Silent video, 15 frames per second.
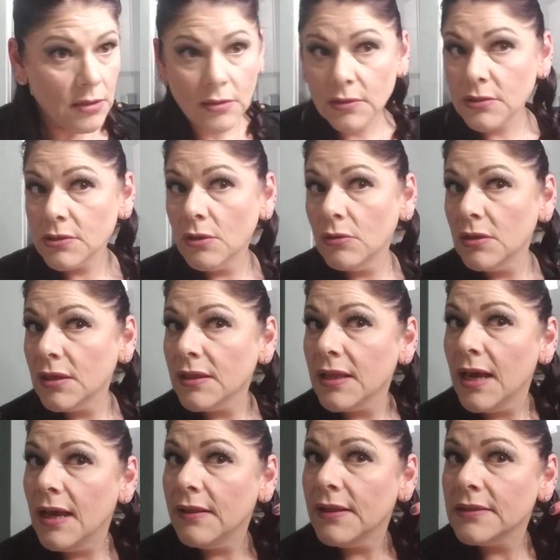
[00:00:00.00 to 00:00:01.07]
So look at
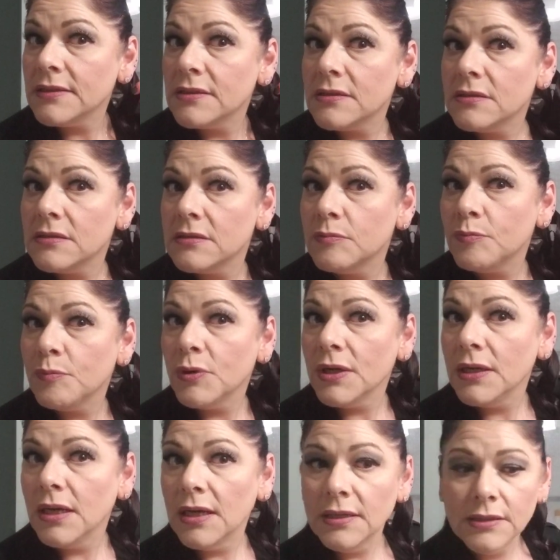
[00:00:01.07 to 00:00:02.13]
that. That's pretty
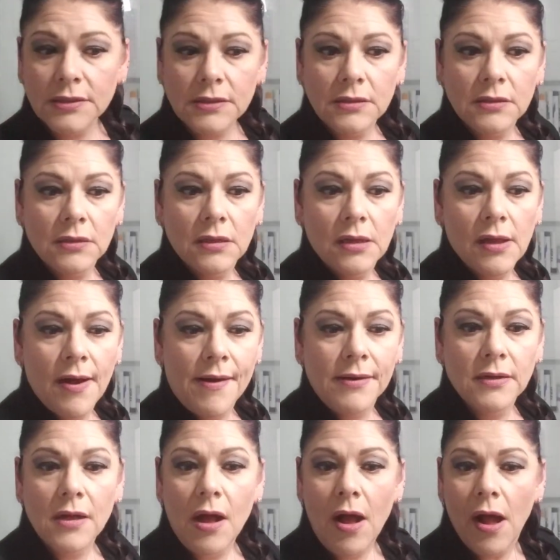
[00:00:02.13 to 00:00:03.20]
nice.
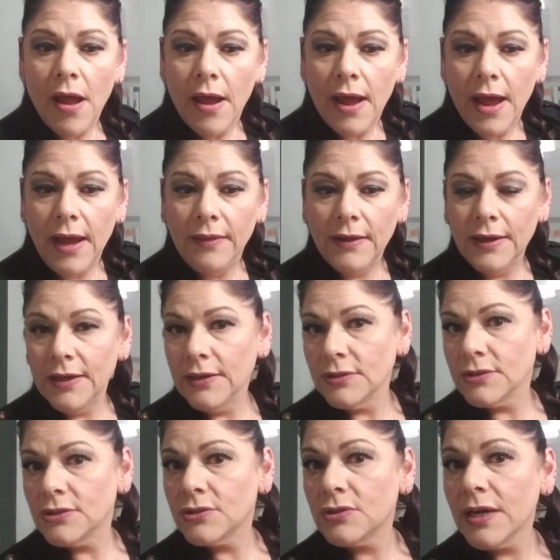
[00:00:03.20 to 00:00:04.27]
And then here's
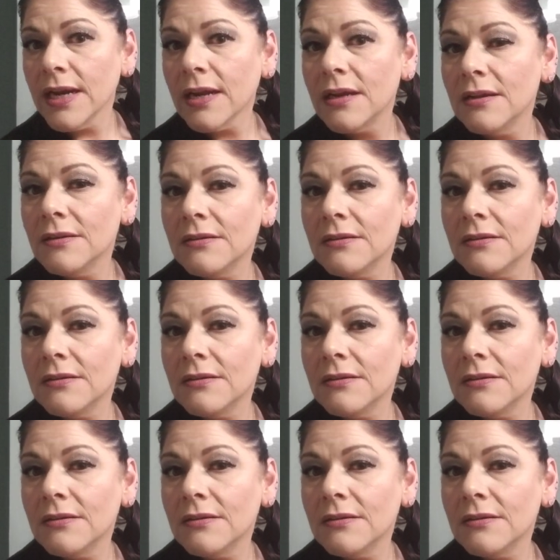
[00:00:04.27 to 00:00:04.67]
the trick.